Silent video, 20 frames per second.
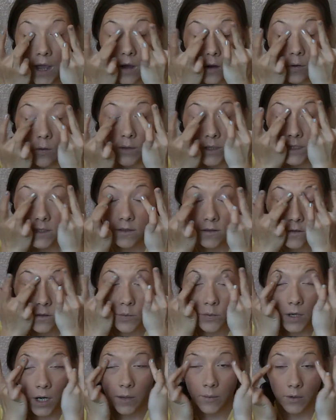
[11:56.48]
I always
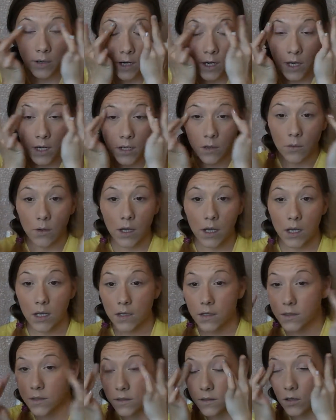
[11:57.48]
use primer
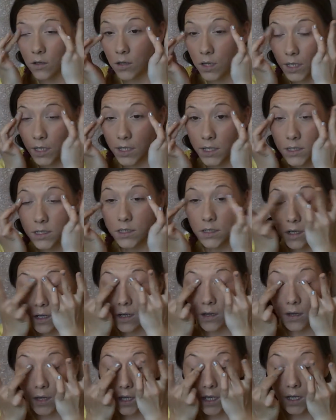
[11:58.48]
anyway, so like it's
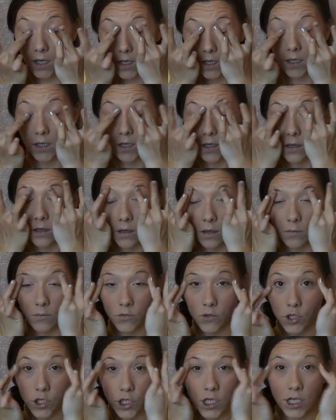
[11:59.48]
not like
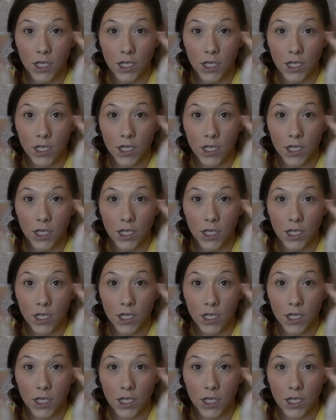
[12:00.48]
I'm